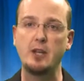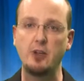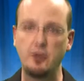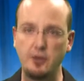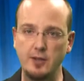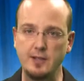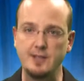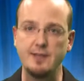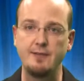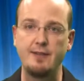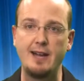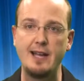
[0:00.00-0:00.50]

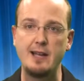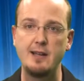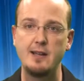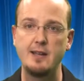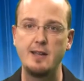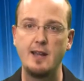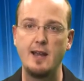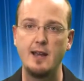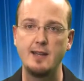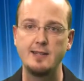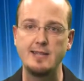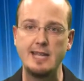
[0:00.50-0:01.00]
current
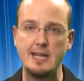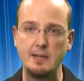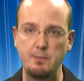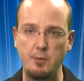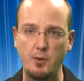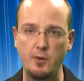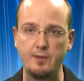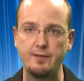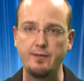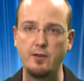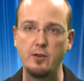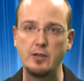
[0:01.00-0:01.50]
Avaya data
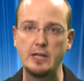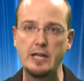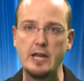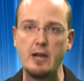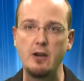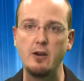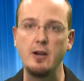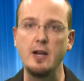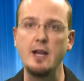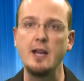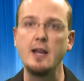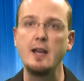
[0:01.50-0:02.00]

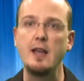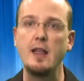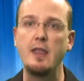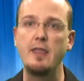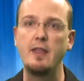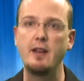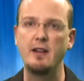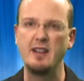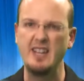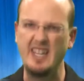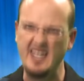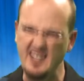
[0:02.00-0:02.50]
portfolio,
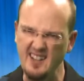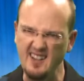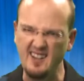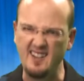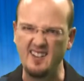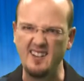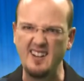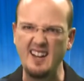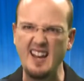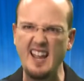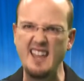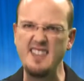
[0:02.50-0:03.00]
they're
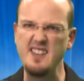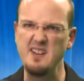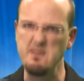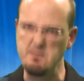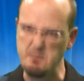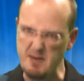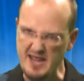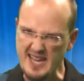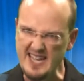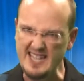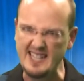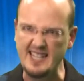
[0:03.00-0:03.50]
here and they're
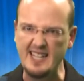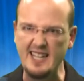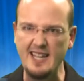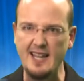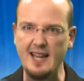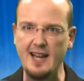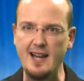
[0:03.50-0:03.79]
big.